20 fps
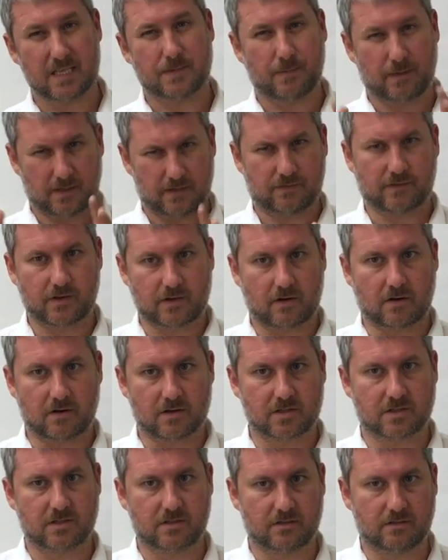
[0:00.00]
but you've got
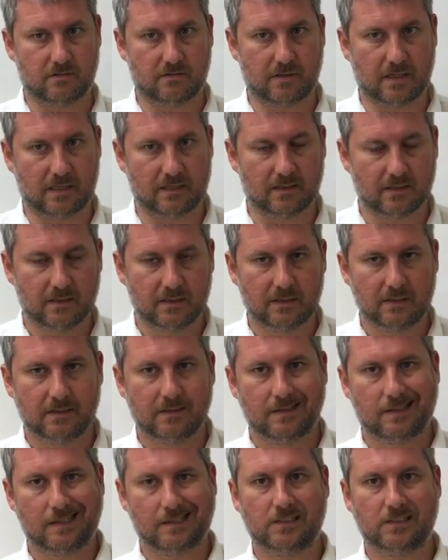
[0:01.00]
hours to do that,